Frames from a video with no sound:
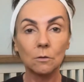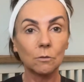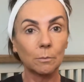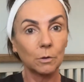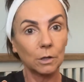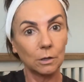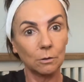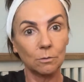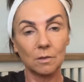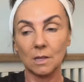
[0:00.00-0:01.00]
So I'm going to
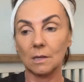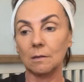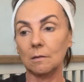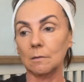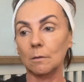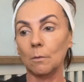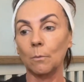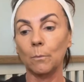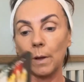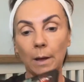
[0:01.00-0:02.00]
use this
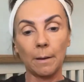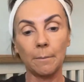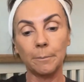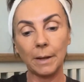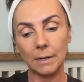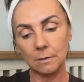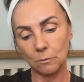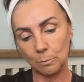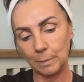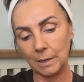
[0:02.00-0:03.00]

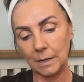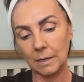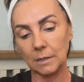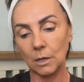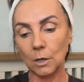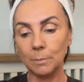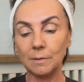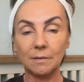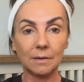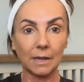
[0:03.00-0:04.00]
palette by
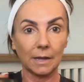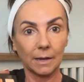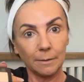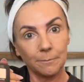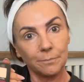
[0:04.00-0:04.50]
Urban Decay,